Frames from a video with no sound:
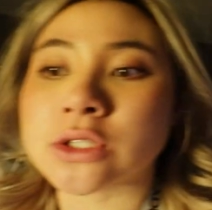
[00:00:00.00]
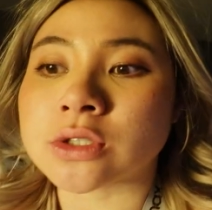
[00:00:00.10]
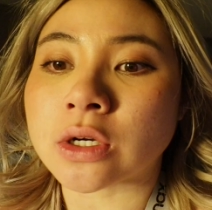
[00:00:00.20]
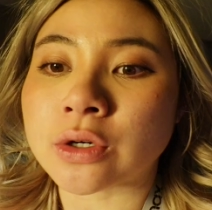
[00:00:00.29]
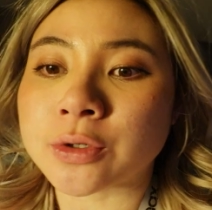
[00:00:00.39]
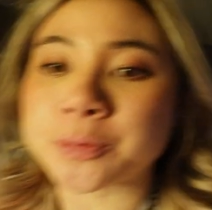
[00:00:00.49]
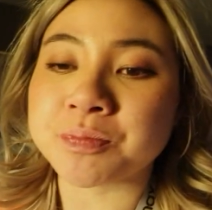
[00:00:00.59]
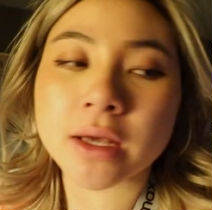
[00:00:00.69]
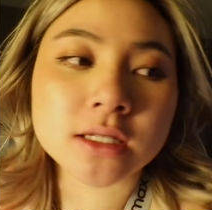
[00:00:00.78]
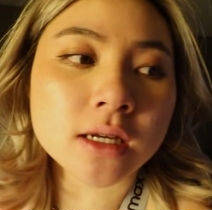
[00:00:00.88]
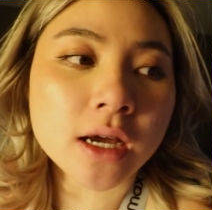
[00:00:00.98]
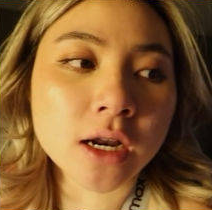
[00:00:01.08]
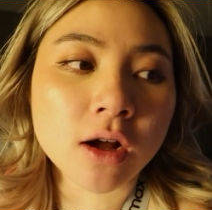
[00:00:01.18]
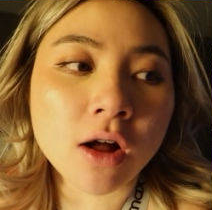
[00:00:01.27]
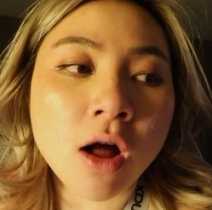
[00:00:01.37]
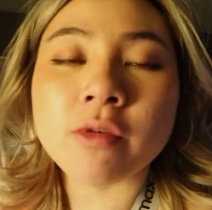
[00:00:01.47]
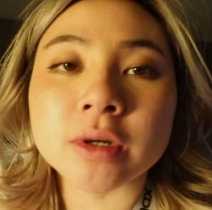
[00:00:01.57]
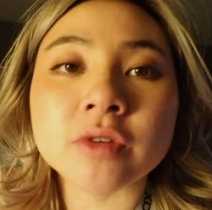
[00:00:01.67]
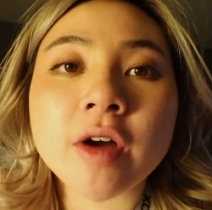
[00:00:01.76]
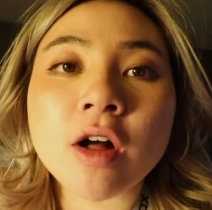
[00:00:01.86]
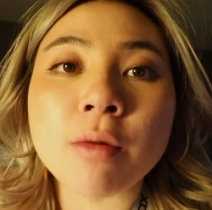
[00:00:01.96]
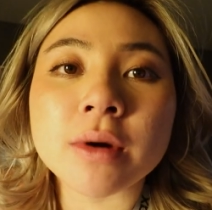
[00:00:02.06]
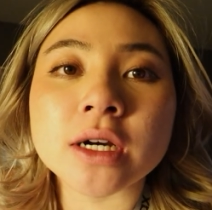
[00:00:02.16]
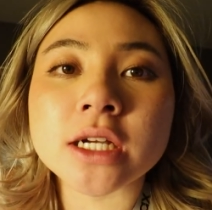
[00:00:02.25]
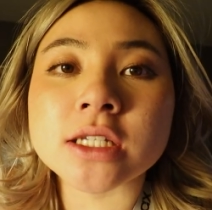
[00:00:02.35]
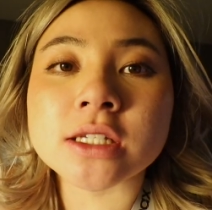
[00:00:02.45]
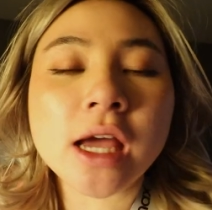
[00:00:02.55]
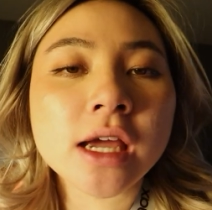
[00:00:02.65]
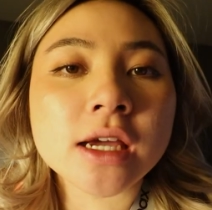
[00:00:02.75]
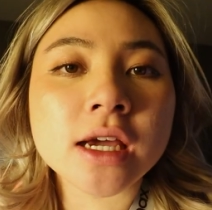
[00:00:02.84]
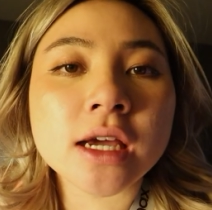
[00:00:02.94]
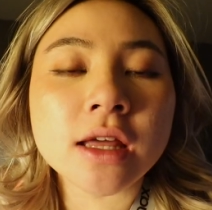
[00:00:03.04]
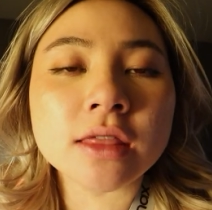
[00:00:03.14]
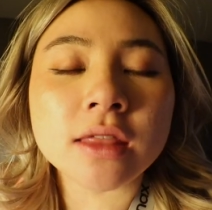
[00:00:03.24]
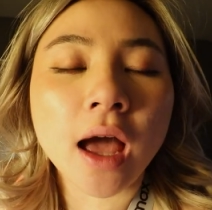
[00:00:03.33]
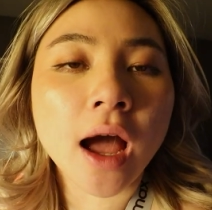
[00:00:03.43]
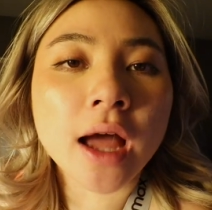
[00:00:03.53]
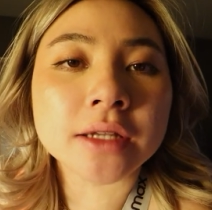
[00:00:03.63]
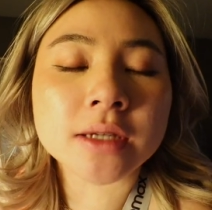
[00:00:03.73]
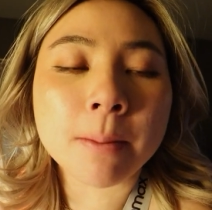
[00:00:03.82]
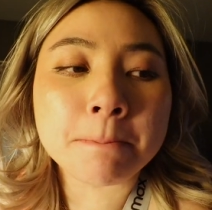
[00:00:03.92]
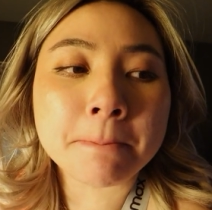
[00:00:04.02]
So basically I got a call from our developer saying that